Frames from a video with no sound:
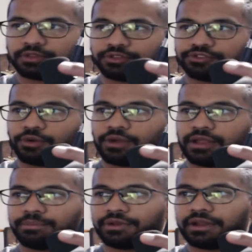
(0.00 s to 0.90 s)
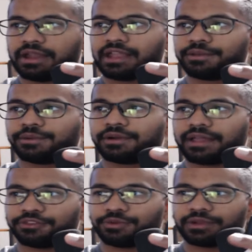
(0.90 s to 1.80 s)
just go ahead and put it anywhere
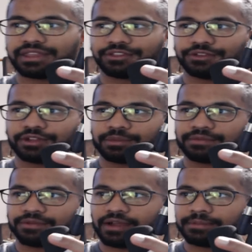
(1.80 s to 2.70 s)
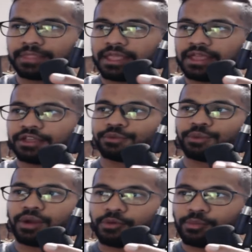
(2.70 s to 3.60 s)
at 28. You're going to be fine.
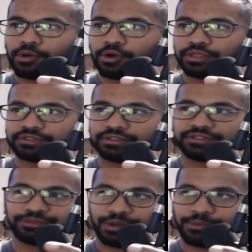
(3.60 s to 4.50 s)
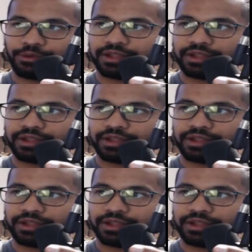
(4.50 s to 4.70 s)
Rumble mode. This is Rumble